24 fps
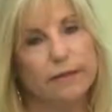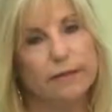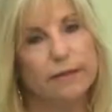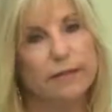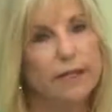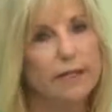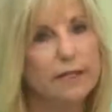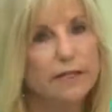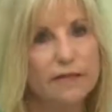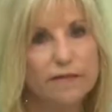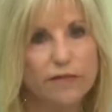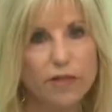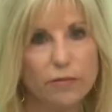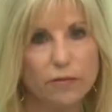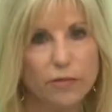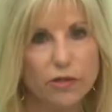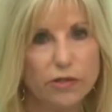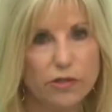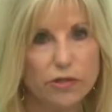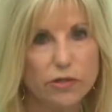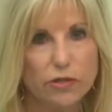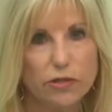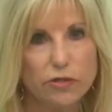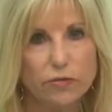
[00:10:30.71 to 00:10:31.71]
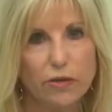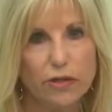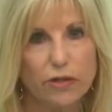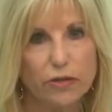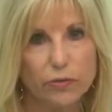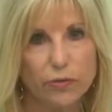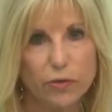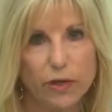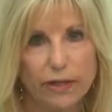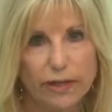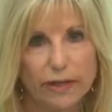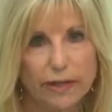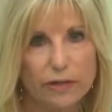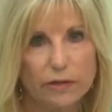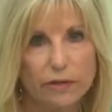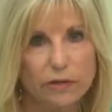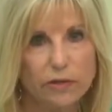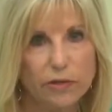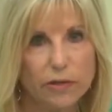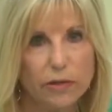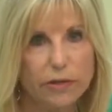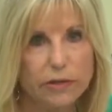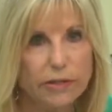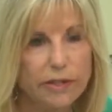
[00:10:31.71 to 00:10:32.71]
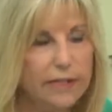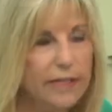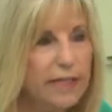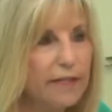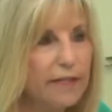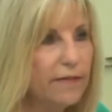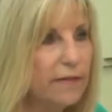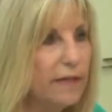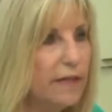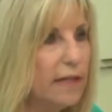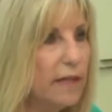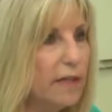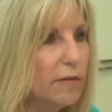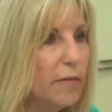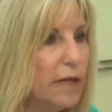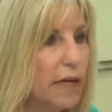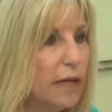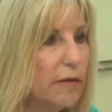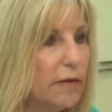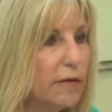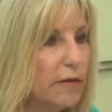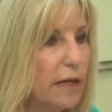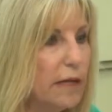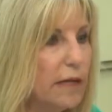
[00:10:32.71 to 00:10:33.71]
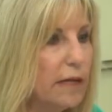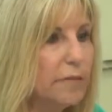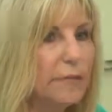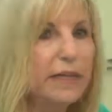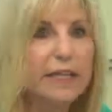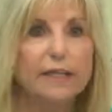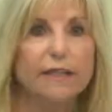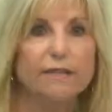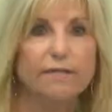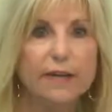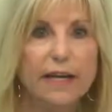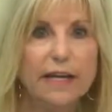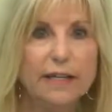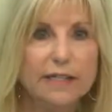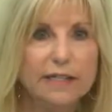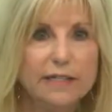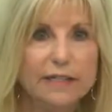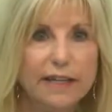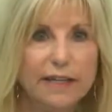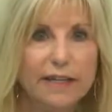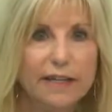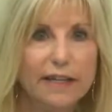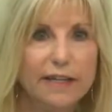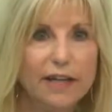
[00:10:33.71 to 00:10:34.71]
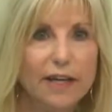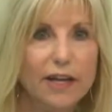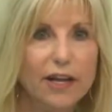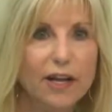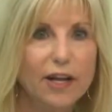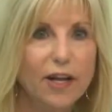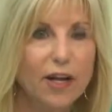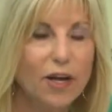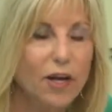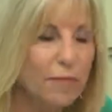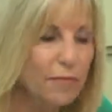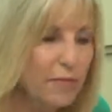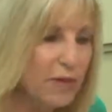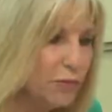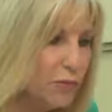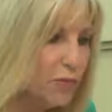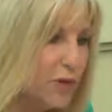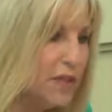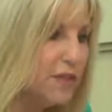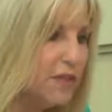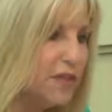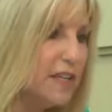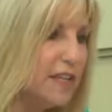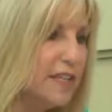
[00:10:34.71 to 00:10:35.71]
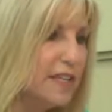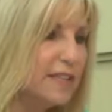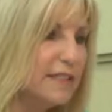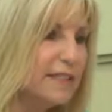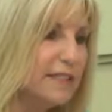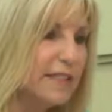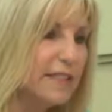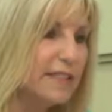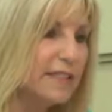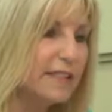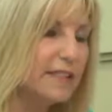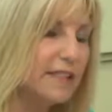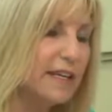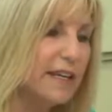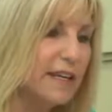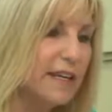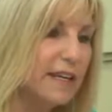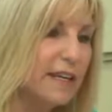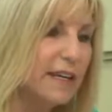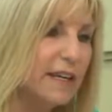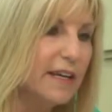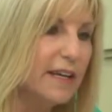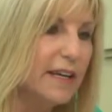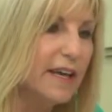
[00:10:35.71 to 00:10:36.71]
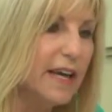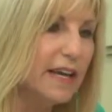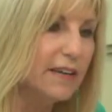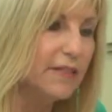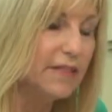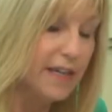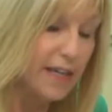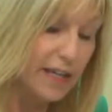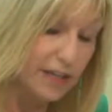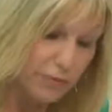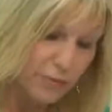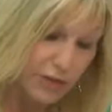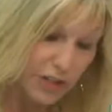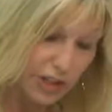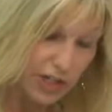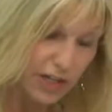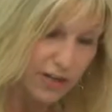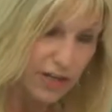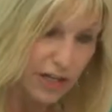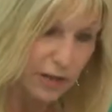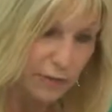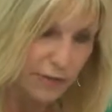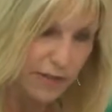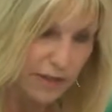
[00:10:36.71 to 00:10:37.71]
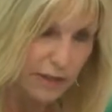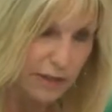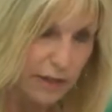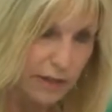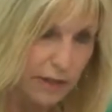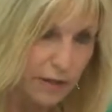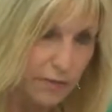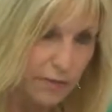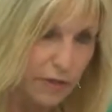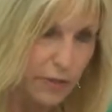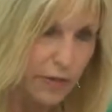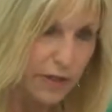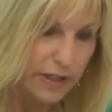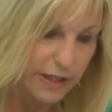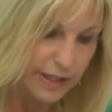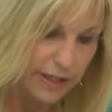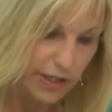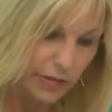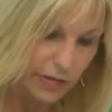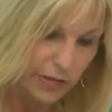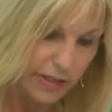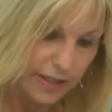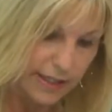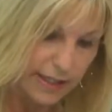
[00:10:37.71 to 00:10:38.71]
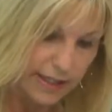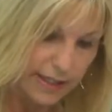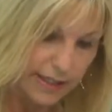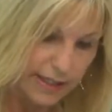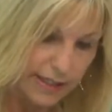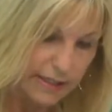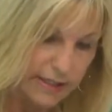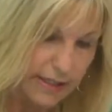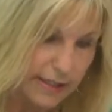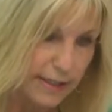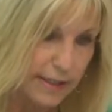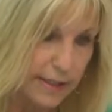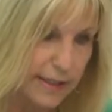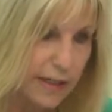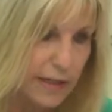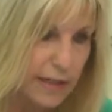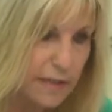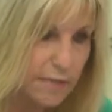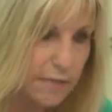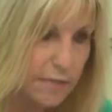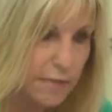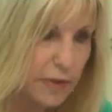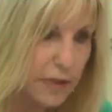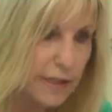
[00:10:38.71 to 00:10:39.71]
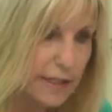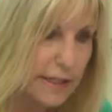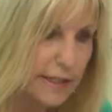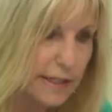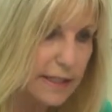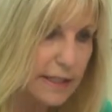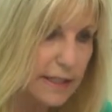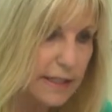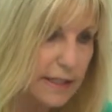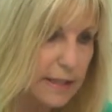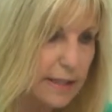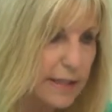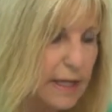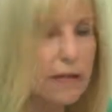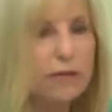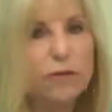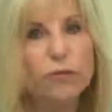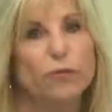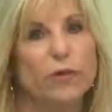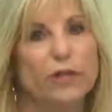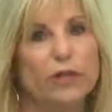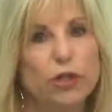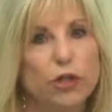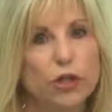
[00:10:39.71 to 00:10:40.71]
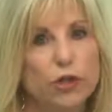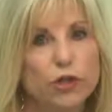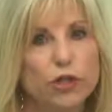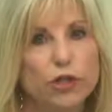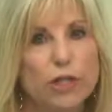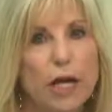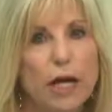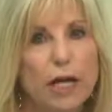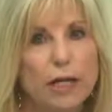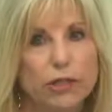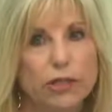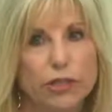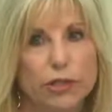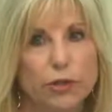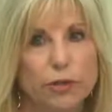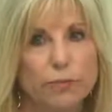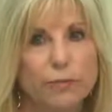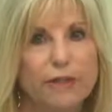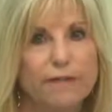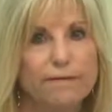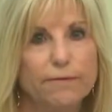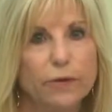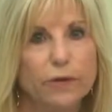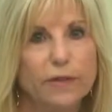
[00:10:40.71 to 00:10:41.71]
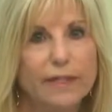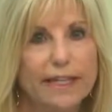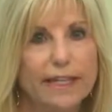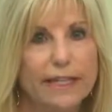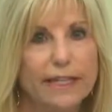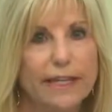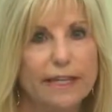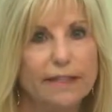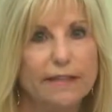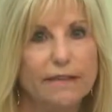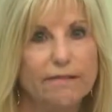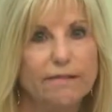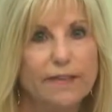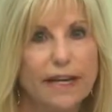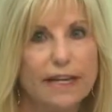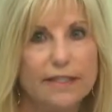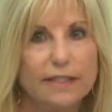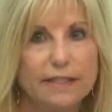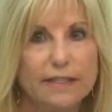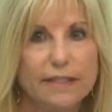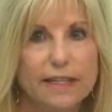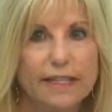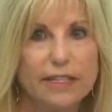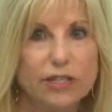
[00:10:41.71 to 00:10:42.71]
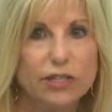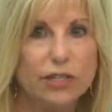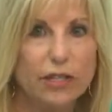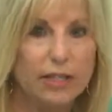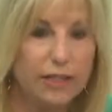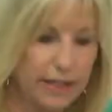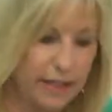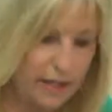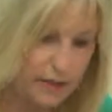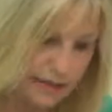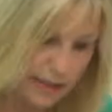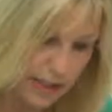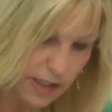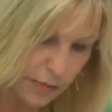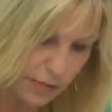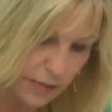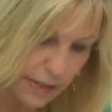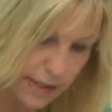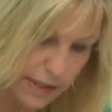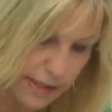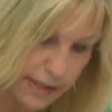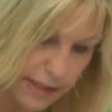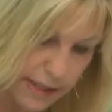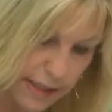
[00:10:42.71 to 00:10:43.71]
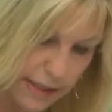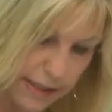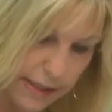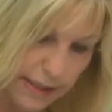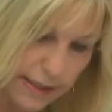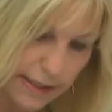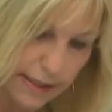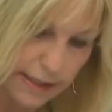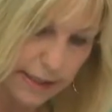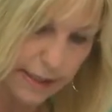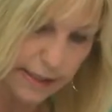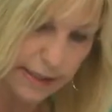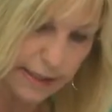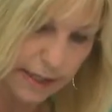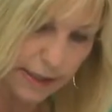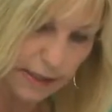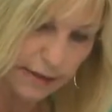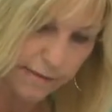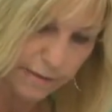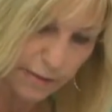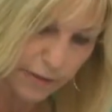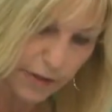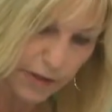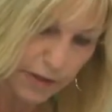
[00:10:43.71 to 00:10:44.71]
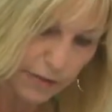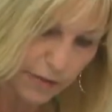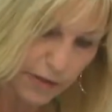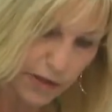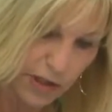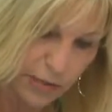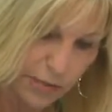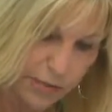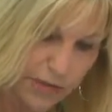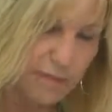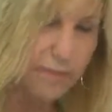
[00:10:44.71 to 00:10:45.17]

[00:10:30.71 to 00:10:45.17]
tons of commercials, whether radio or TV, about getting vaccinated. But one thing it did say at the end, which I thought was quite interesting, is it said, please consult with your doctor before getting the vaccination. And this was the CDC, California Department of